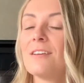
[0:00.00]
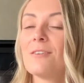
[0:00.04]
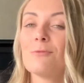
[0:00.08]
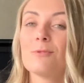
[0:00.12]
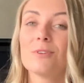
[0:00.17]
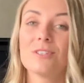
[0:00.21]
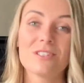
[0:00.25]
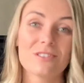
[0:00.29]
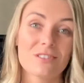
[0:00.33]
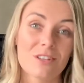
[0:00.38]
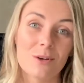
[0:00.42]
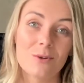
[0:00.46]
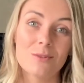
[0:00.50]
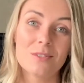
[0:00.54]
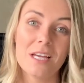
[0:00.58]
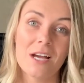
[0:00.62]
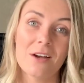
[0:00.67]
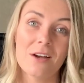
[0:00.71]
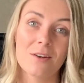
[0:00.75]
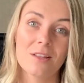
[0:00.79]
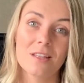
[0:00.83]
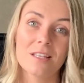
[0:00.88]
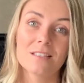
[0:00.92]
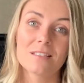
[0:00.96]
was so
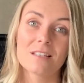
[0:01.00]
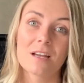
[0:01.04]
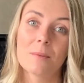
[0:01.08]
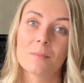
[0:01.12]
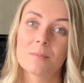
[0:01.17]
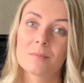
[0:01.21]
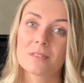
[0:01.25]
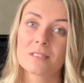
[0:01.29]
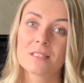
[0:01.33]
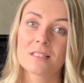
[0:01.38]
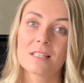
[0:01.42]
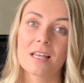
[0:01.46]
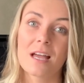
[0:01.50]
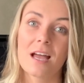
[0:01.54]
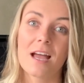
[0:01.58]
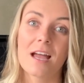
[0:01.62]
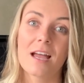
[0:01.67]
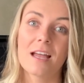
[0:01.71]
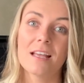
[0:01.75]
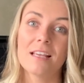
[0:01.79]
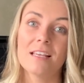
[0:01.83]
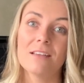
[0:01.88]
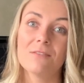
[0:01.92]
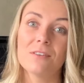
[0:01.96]
down in the dumps
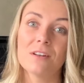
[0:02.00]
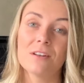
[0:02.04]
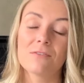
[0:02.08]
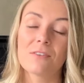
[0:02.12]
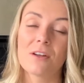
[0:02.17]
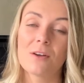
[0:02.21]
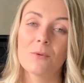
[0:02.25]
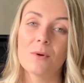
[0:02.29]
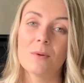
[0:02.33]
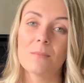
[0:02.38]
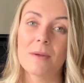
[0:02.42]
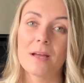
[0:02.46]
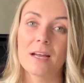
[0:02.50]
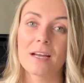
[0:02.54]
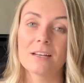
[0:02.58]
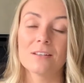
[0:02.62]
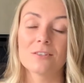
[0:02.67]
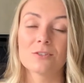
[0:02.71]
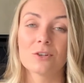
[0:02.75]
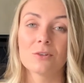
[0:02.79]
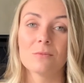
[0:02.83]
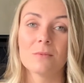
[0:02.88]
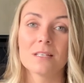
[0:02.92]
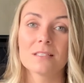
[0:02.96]
that even if I went back and
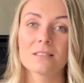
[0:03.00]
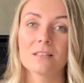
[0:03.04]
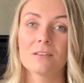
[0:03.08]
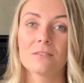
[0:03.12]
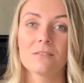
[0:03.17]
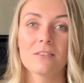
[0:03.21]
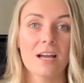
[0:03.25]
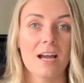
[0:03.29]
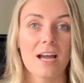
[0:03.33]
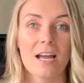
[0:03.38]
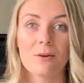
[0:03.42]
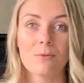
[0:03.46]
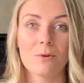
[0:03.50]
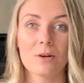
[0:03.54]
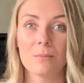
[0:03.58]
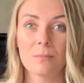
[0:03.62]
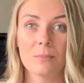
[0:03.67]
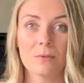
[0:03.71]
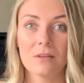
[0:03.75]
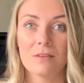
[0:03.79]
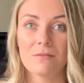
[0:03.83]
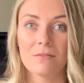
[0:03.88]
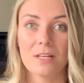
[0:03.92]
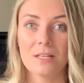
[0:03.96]
told myself that, I wouldn't
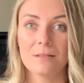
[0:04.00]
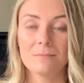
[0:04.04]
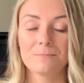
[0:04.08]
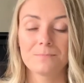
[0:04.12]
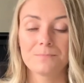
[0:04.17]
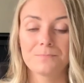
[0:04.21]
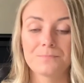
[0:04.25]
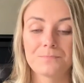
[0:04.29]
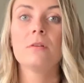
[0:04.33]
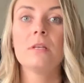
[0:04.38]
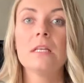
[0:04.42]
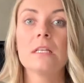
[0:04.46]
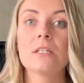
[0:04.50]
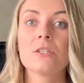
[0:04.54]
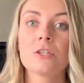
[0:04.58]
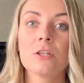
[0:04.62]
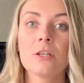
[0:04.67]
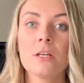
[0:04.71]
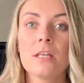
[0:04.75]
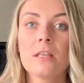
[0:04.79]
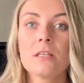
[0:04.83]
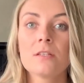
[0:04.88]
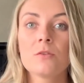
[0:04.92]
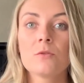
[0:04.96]
believe it.
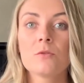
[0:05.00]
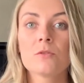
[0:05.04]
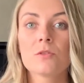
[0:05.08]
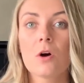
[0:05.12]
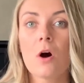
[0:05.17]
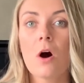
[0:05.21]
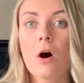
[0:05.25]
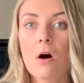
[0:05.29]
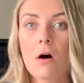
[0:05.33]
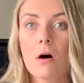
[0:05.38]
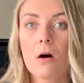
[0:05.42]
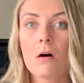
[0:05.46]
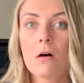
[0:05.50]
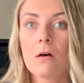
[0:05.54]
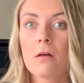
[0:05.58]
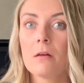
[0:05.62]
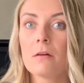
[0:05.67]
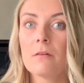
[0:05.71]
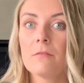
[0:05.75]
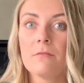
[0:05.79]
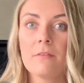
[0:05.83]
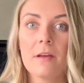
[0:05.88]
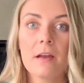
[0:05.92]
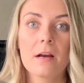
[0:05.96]
Initially, this was
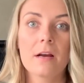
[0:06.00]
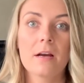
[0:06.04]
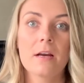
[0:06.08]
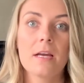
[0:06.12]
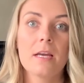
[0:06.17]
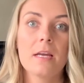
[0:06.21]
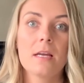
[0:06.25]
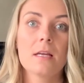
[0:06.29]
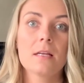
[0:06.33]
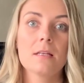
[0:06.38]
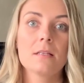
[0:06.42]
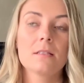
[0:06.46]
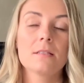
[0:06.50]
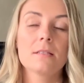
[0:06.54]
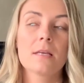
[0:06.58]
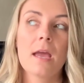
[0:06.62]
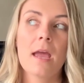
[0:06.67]
all very